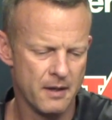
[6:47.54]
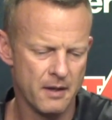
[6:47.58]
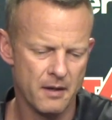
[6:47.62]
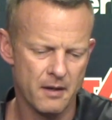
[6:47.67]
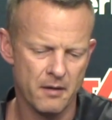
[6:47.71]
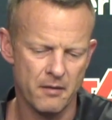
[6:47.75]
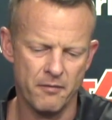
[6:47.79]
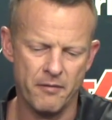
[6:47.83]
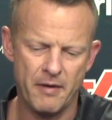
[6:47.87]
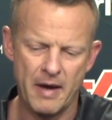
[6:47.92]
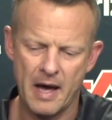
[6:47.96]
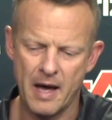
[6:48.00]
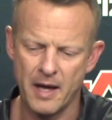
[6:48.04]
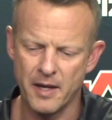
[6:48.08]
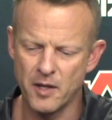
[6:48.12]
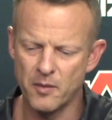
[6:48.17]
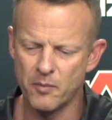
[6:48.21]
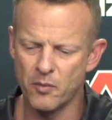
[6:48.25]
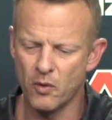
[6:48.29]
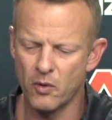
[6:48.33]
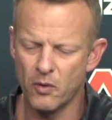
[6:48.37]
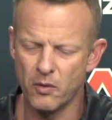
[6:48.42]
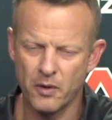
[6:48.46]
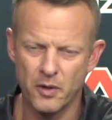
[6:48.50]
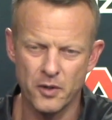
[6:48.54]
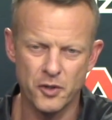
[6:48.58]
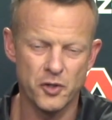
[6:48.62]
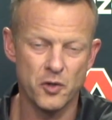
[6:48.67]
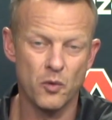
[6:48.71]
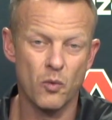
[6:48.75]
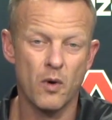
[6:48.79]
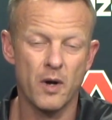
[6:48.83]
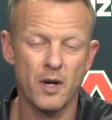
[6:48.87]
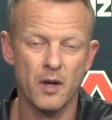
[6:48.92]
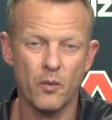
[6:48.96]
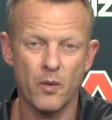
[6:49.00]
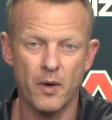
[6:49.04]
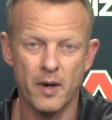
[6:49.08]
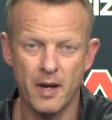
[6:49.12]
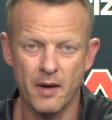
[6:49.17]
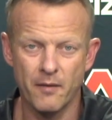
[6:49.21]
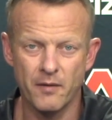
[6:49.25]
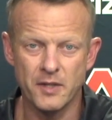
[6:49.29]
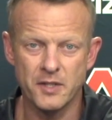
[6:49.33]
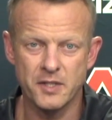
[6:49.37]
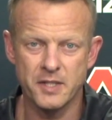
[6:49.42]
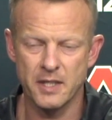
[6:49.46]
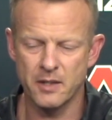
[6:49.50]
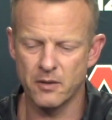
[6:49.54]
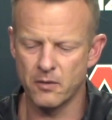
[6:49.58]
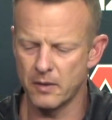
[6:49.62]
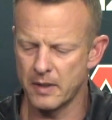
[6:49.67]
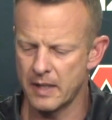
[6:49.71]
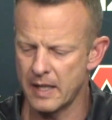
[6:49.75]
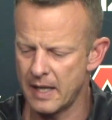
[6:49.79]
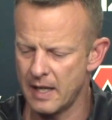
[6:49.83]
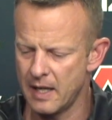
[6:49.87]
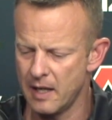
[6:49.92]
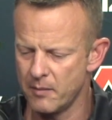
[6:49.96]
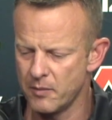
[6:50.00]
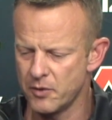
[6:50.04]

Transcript: valuable because you want to win every single game,